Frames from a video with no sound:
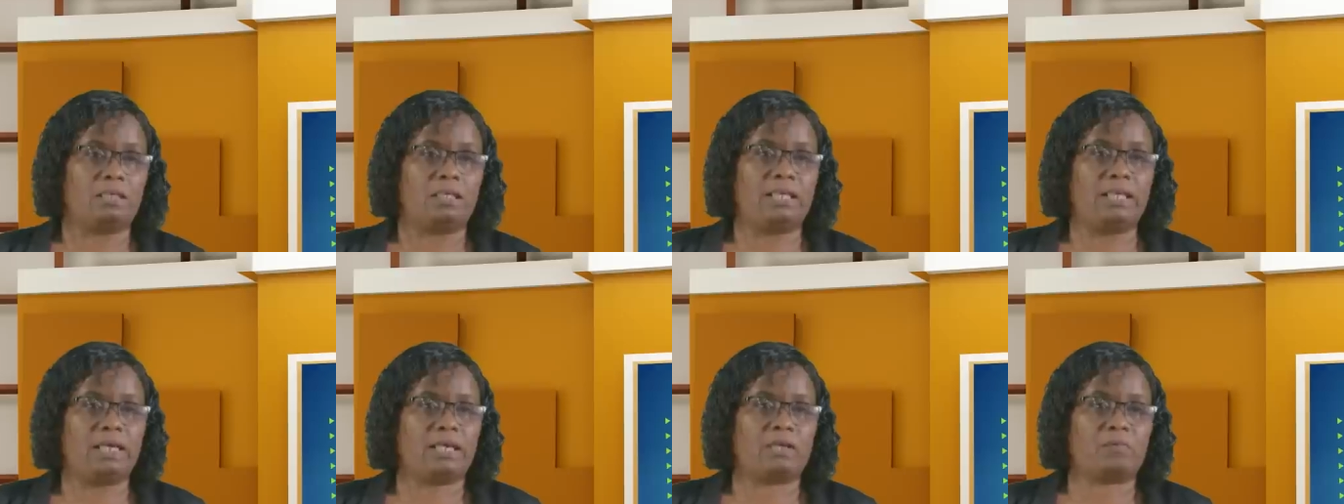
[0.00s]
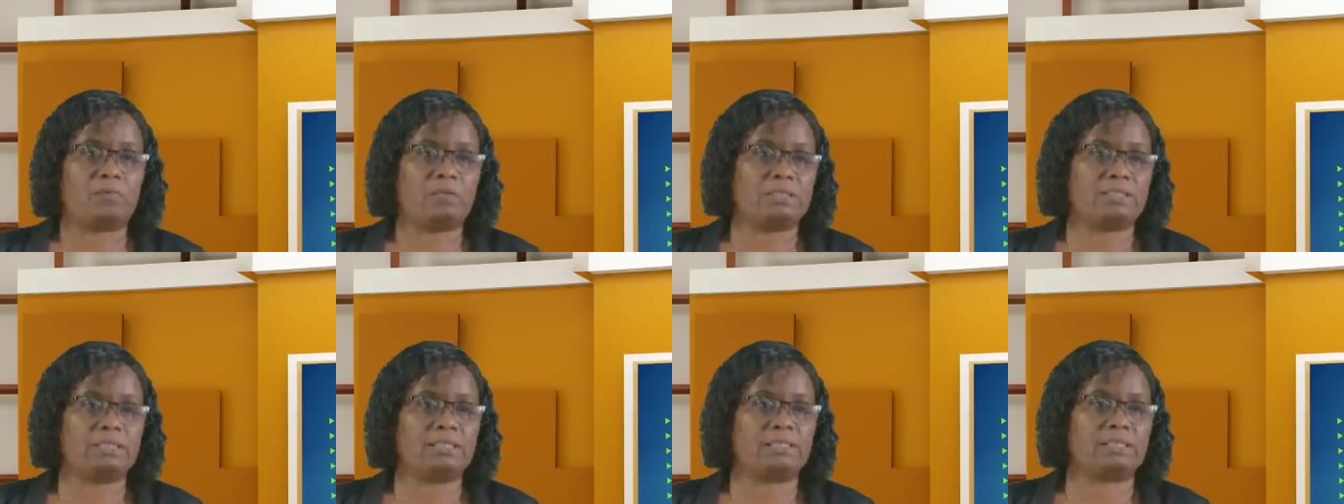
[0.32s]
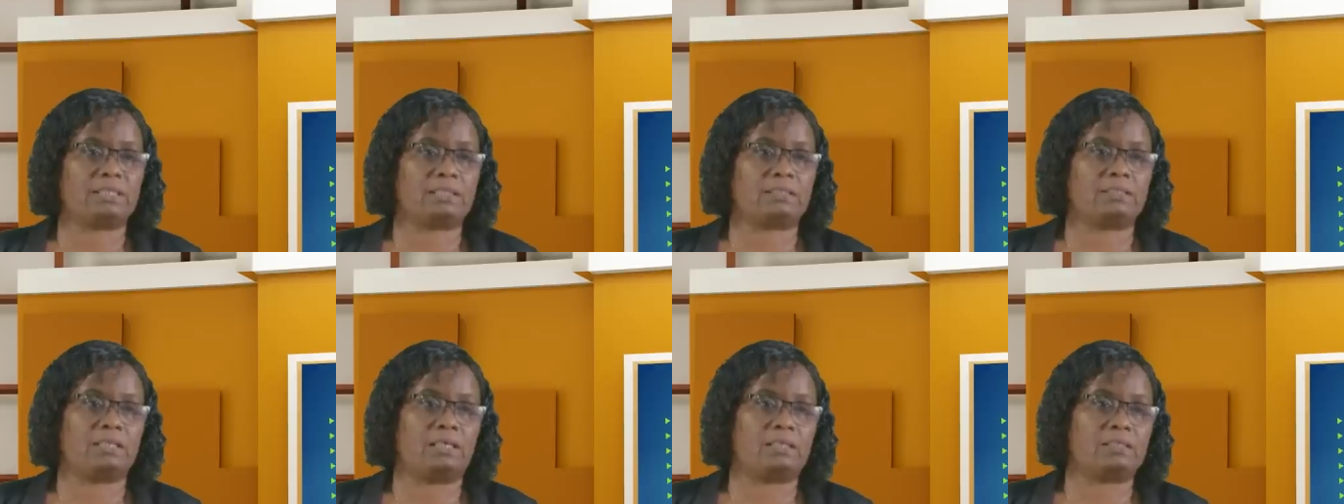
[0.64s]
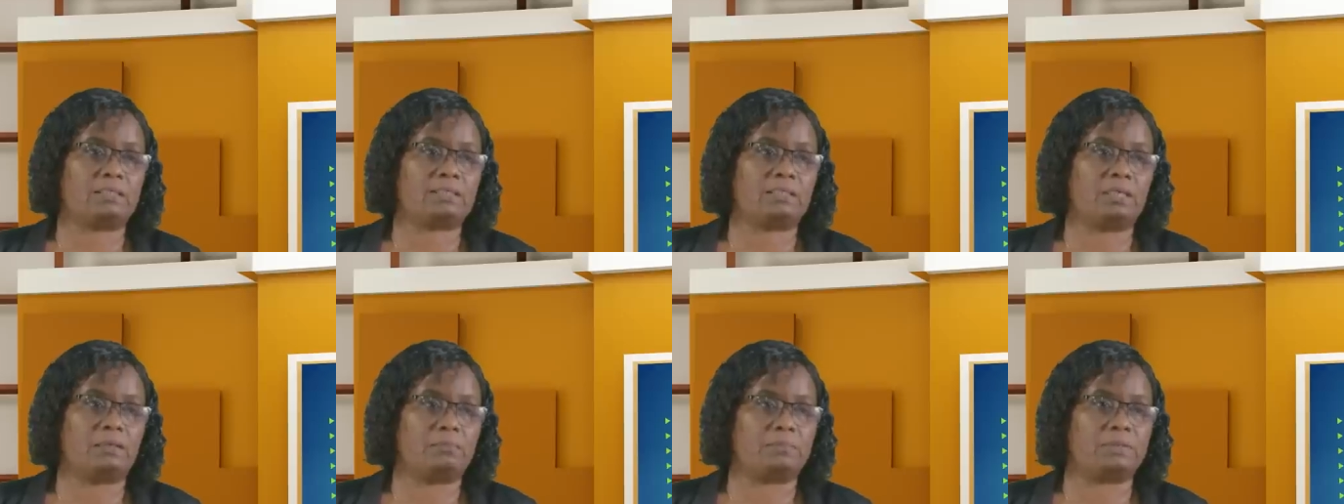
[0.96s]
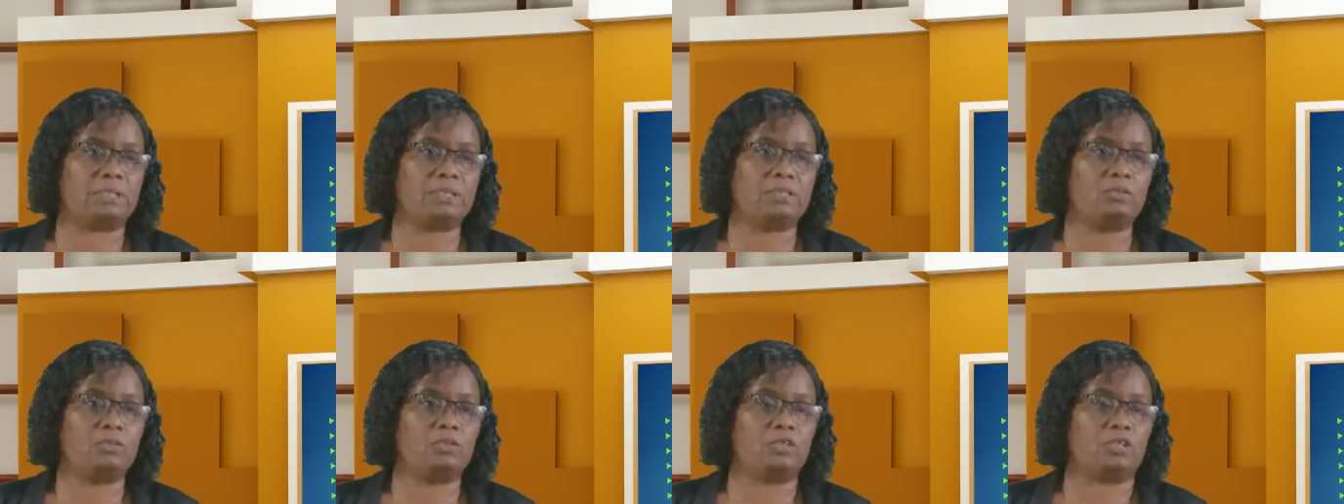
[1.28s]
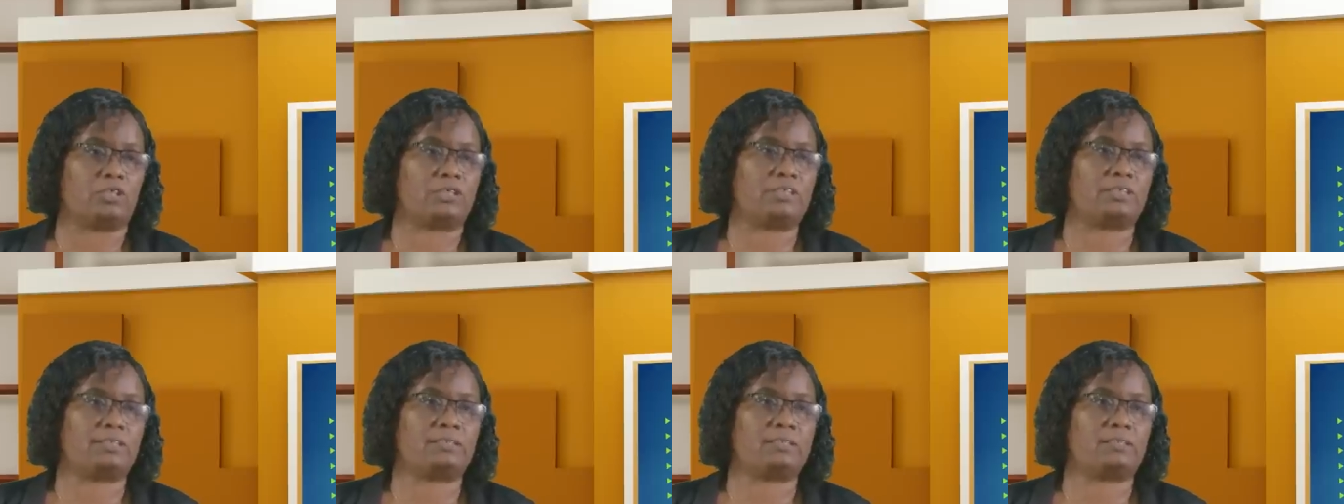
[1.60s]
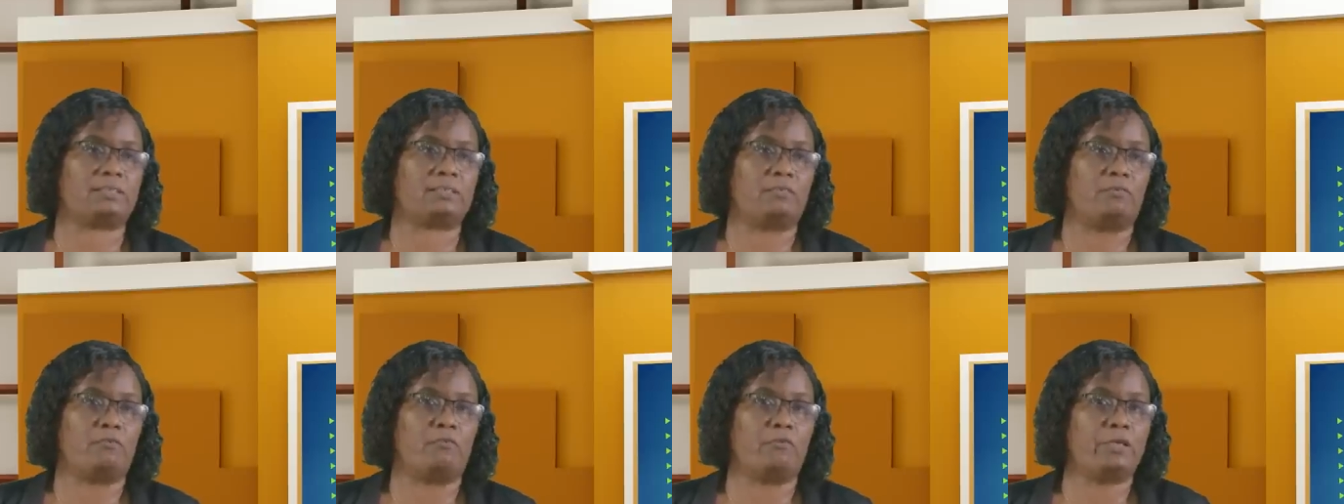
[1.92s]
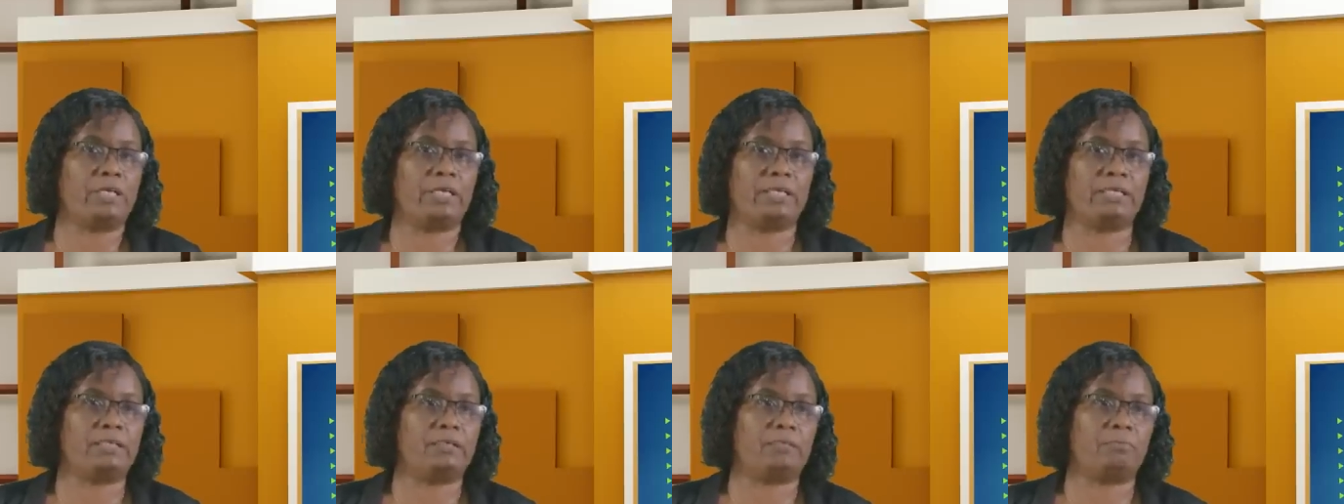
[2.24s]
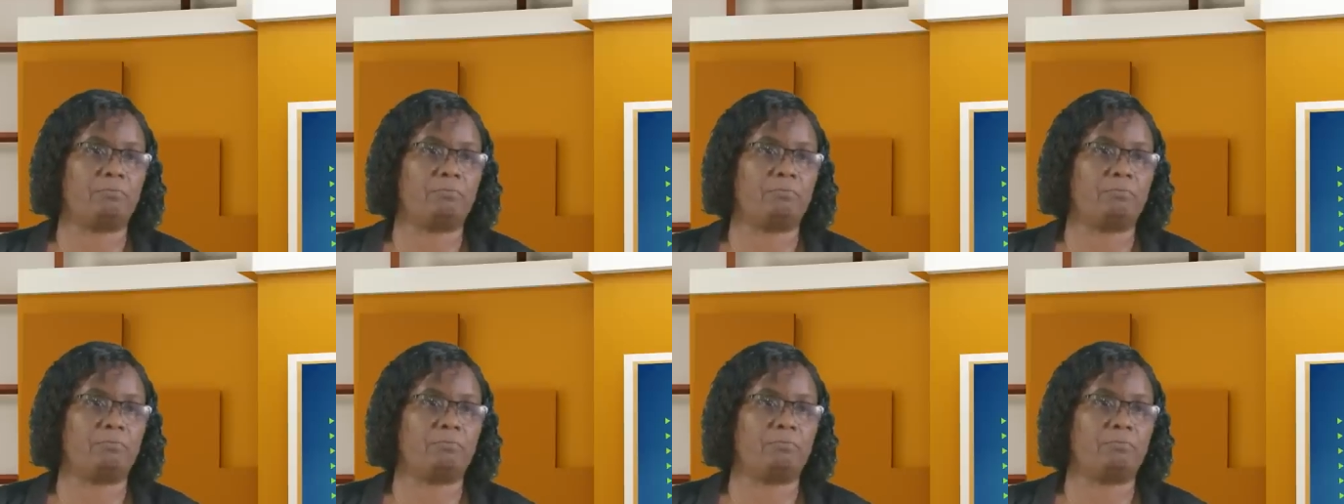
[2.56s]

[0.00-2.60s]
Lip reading: linguistics is not something you just read